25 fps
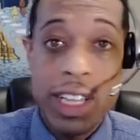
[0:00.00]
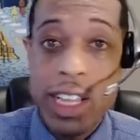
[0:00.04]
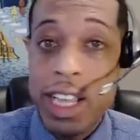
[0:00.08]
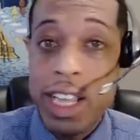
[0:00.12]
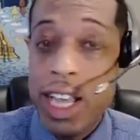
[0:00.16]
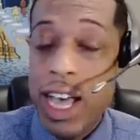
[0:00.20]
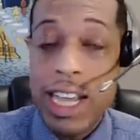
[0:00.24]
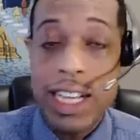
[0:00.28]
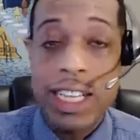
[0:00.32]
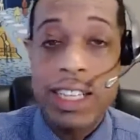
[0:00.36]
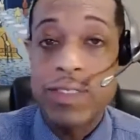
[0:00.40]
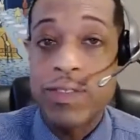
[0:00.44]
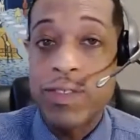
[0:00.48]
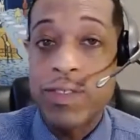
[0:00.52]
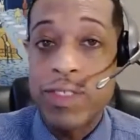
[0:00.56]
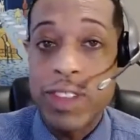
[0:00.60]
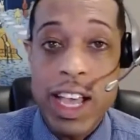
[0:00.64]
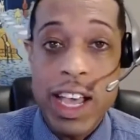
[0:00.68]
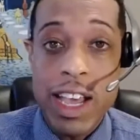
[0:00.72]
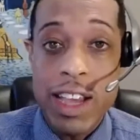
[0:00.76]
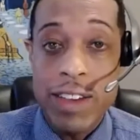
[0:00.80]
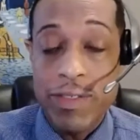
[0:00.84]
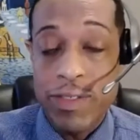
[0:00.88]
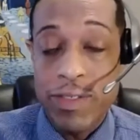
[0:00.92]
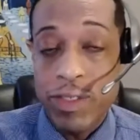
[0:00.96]
I can
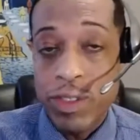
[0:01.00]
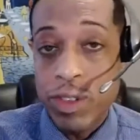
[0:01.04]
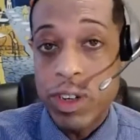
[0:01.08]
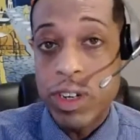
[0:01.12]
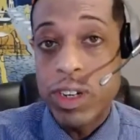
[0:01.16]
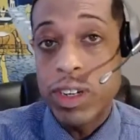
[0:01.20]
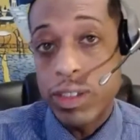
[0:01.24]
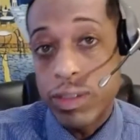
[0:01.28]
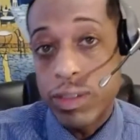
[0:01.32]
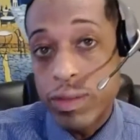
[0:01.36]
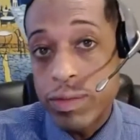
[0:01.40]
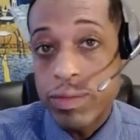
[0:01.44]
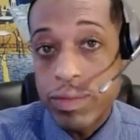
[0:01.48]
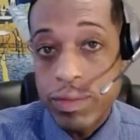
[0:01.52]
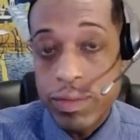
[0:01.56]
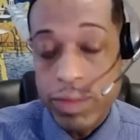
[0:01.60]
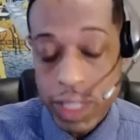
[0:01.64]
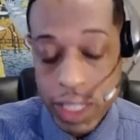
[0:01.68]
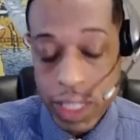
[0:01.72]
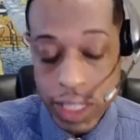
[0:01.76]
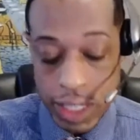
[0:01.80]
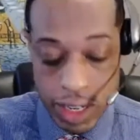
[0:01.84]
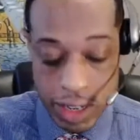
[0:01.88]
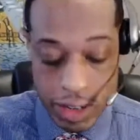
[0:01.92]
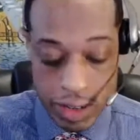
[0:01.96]
fly for,
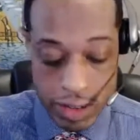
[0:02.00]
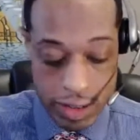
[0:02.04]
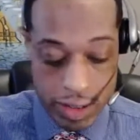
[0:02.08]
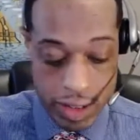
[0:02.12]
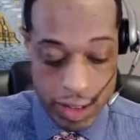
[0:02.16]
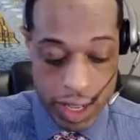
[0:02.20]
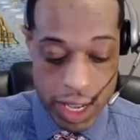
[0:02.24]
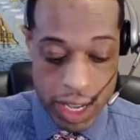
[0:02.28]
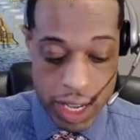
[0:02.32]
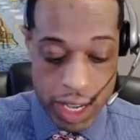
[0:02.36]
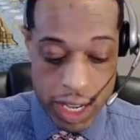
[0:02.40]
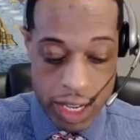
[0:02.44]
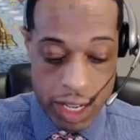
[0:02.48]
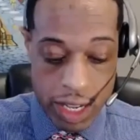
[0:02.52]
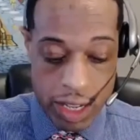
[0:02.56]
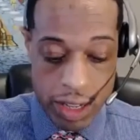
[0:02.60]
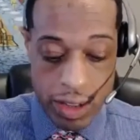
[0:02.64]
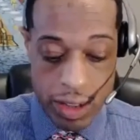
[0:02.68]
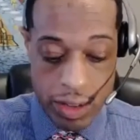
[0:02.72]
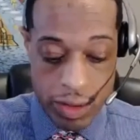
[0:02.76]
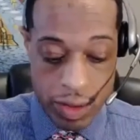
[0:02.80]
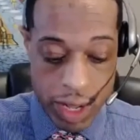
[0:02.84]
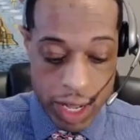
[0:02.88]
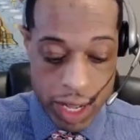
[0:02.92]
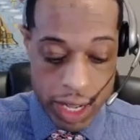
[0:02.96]

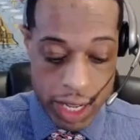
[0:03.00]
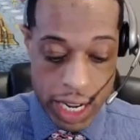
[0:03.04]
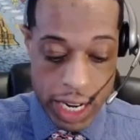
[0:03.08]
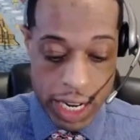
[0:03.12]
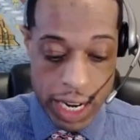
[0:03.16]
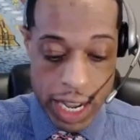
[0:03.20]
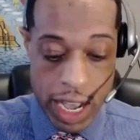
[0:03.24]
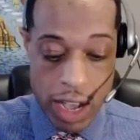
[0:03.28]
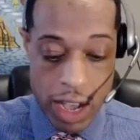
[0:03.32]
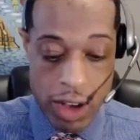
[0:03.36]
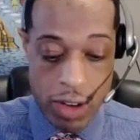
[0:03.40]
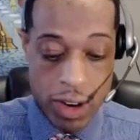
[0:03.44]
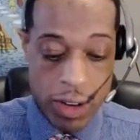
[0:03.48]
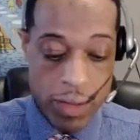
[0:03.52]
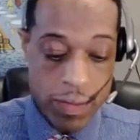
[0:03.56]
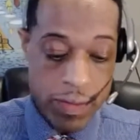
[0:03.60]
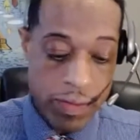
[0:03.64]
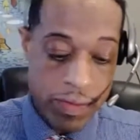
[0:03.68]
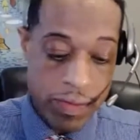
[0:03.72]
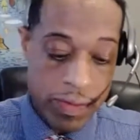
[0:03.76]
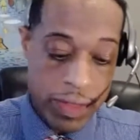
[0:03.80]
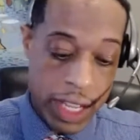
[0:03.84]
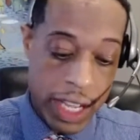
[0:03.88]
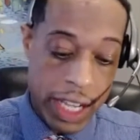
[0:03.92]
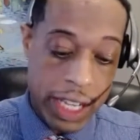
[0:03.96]
an hour.
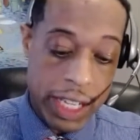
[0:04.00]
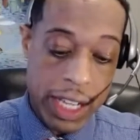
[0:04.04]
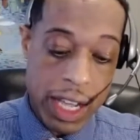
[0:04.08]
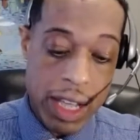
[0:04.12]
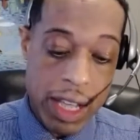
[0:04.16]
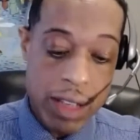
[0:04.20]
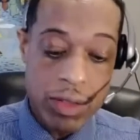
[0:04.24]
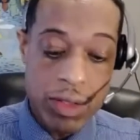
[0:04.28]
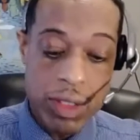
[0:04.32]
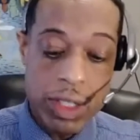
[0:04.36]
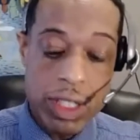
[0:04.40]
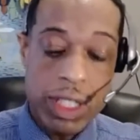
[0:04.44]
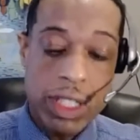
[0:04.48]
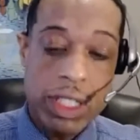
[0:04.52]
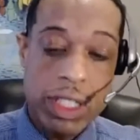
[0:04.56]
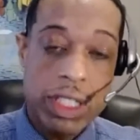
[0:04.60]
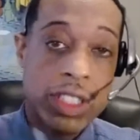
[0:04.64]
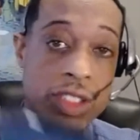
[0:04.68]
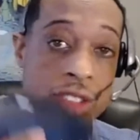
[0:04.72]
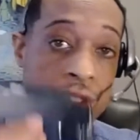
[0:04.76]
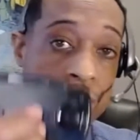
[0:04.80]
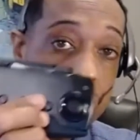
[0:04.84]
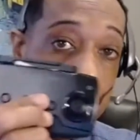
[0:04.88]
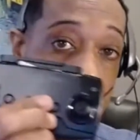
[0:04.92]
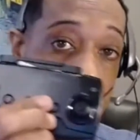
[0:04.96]
It comes with this
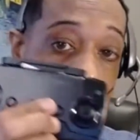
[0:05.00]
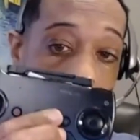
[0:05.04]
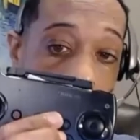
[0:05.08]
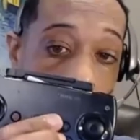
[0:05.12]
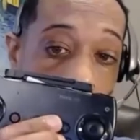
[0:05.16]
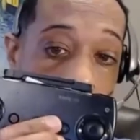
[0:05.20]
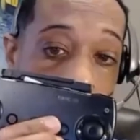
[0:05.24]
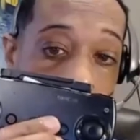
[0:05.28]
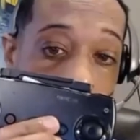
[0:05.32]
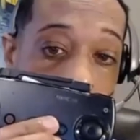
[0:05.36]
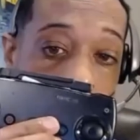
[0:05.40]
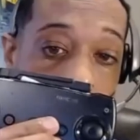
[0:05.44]
controller.